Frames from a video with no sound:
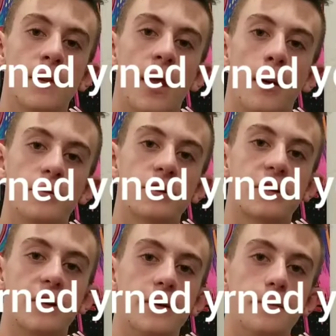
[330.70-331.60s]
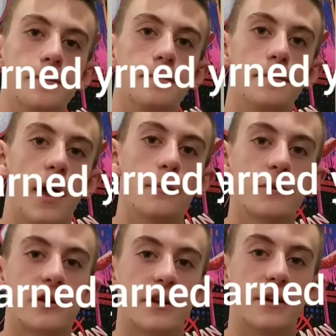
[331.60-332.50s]
I'm just gonna
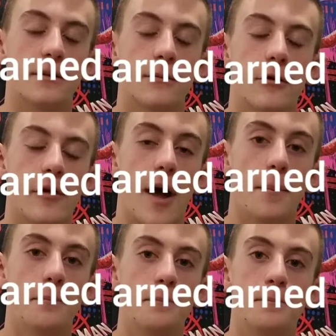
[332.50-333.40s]
stop.